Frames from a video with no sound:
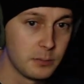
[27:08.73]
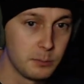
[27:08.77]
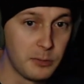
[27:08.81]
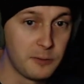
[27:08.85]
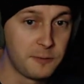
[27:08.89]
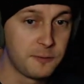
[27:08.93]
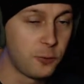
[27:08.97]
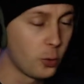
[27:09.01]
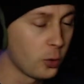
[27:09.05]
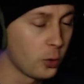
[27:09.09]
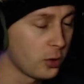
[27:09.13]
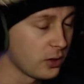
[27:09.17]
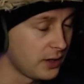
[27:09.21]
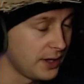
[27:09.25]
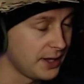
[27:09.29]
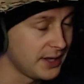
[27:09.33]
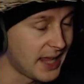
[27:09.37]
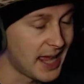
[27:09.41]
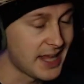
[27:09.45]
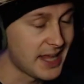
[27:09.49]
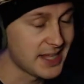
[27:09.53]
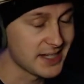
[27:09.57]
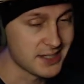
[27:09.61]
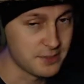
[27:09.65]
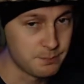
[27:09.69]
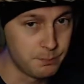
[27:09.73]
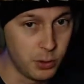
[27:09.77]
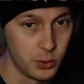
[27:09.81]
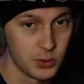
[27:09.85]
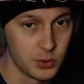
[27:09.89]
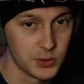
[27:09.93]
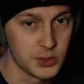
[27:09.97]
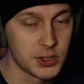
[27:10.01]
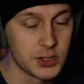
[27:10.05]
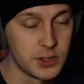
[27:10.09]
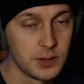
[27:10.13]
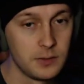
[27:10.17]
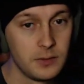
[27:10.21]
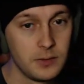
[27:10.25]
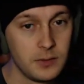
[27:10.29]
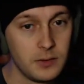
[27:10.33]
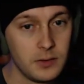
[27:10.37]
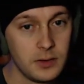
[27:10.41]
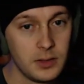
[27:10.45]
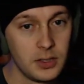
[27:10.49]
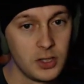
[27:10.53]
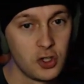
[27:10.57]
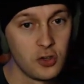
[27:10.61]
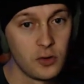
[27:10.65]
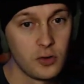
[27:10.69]
before the last boss.
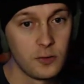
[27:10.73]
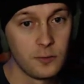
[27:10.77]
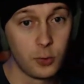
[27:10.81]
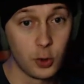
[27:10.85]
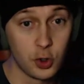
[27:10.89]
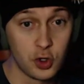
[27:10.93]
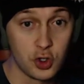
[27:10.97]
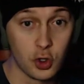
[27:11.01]
For